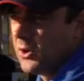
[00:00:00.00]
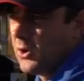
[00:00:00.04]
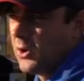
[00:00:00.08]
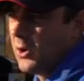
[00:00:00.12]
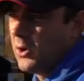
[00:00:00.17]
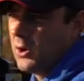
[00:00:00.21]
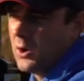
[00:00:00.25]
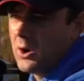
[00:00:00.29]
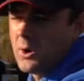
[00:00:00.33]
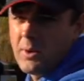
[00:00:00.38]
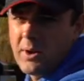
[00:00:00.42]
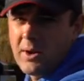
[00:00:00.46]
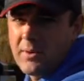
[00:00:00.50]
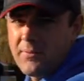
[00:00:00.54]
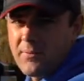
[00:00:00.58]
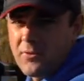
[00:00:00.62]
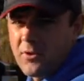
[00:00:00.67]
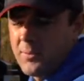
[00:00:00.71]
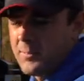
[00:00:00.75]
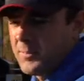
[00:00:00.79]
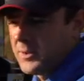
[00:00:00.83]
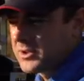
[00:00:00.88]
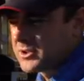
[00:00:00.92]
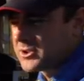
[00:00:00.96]
all the way
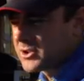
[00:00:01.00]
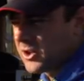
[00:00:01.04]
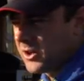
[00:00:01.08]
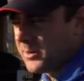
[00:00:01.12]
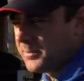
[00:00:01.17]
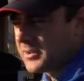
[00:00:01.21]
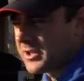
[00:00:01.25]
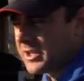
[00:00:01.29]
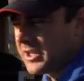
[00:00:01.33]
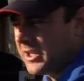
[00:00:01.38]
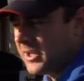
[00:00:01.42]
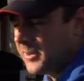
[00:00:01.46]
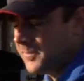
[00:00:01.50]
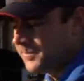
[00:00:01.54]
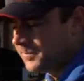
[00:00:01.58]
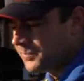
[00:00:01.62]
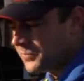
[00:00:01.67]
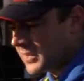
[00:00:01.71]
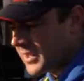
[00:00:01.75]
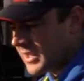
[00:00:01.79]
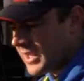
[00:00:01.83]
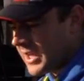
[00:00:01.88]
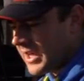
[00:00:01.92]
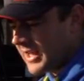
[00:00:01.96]
through my top kit,
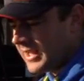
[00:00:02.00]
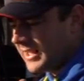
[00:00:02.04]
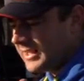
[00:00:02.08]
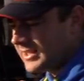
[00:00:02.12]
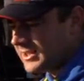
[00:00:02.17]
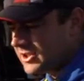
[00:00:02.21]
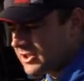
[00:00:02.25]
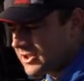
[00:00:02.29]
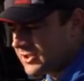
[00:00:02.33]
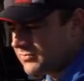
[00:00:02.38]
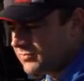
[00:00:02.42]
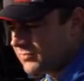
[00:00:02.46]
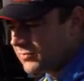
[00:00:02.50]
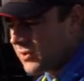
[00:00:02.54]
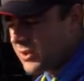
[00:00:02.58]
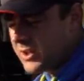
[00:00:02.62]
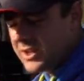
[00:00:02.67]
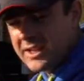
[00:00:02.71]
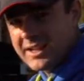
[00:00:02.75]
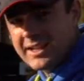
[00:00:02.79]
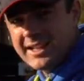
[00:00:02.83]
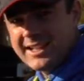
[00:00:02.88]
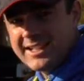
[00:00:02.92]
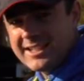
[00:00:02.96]
and it
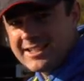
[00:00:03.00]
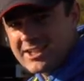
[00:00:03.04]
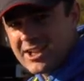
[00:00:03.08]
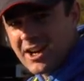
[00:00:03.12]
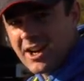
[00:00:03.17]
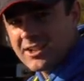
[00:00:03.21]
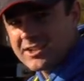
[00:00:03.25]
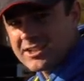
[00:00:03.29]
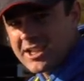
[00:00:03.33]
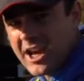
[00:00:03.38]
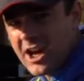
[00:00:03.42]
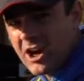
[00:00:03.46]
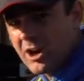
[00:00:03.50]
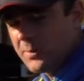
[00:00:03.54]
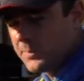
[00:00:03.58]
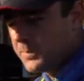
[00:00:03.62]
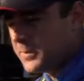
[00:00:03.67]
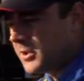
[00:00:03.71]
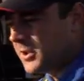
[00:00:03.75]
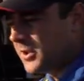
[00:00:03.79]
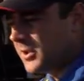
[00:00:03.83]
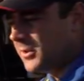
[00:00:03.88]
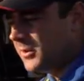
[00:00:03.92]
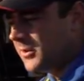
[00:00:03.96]
really does
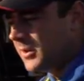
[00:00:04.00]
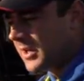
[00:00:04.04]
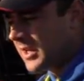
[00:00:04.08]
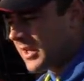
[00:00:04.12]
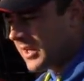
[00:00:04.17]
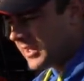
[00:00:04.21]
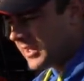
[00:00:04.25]
help you